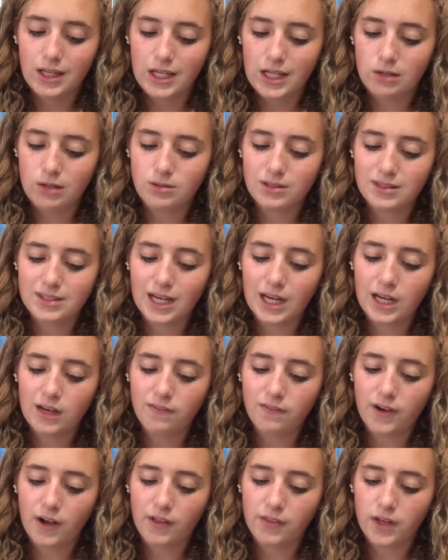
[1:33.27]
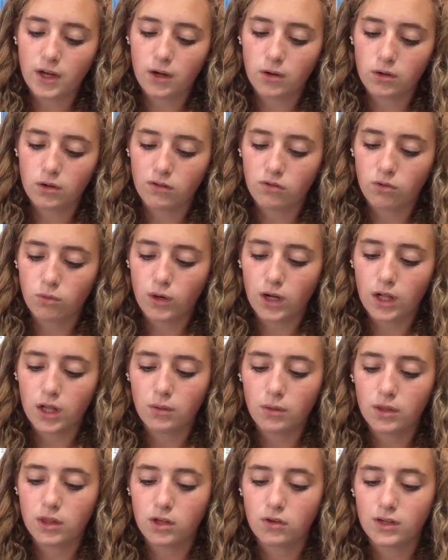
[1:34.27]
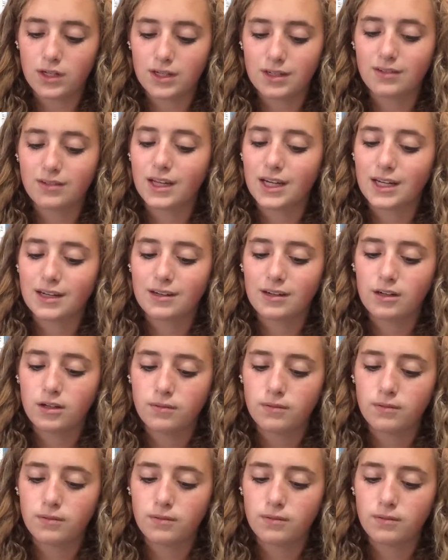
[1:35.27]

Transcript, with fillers: You decide to find the owner of the wallet with your intellect.